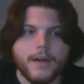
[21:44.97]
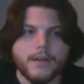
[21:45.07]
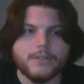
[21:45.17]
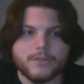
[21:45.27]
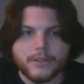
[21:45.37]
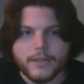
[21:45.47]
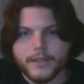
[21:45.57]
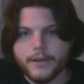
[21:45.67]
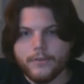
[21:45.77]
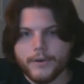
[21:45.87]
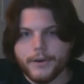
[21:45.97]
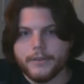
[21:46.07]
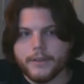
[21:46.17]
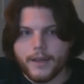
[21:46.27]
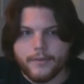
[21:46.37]
So starting over here on
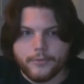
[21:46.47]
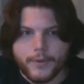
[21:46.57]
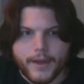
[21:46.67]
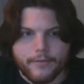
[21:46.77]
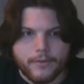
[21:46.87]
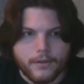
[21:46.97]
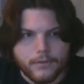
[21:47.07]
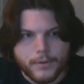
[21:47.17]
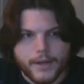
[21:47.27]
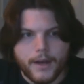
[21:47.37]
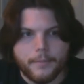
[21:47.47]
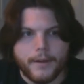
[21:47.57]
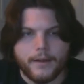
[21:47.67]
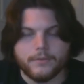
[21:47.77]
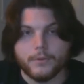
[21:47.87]
the left, we have these three
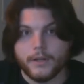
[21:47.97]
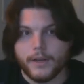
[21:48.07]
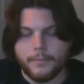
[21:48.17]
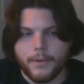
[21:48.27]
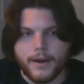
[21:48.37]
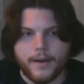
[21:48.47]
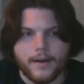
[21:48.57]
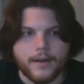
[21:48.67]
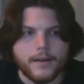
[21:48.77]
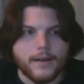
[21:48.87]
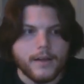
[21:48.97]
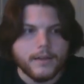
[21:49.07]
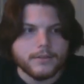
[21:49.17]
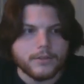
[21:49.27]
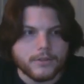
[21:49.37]
compounds we're going to compare.
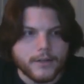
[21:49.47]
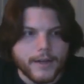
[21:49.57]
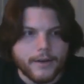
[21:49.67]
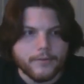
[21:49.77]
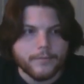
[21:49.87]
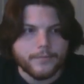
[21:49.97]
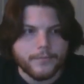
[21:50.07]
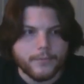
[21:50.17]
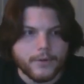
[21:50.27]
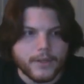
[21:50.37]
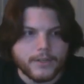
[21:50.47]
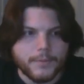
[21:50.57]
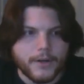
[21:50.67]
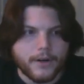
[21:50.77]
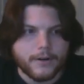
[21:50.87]
So starting out with
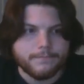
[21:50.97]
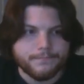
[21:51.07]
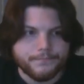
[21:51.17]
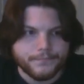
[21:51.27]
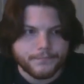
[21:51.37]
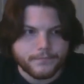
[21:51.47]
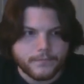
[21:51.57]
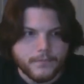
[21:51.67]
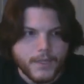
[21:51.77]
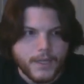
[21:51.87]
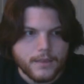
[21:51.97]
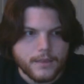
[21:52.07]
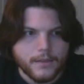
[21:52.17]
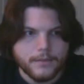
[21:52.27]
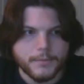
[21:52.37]
HBr,
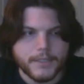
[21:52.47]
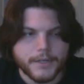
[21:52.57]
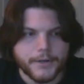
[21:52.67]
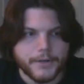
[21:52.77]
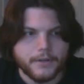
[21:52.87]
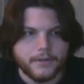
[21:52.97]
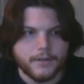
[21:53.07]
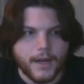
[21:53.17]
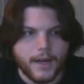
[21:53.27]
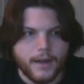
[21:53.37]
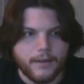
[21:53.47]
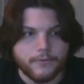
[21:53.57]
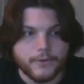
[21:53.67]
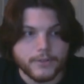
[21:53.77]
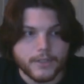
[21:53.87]
this material,
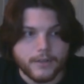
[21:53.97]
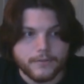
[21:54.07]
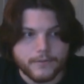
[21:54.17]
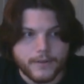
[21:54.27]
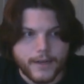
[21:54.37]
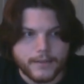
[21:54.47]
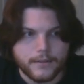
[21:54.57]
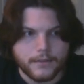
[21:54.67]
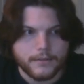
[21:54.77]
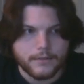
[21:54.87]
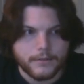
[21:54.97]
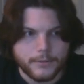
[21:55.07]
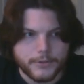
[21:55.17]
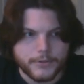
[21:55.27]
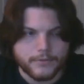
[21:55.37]
first off, has London
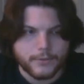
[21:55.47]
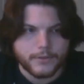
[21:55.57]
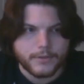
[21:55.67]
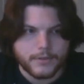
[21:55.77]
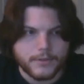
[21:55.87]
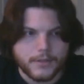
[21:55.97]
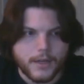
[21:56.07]
dispersion forces.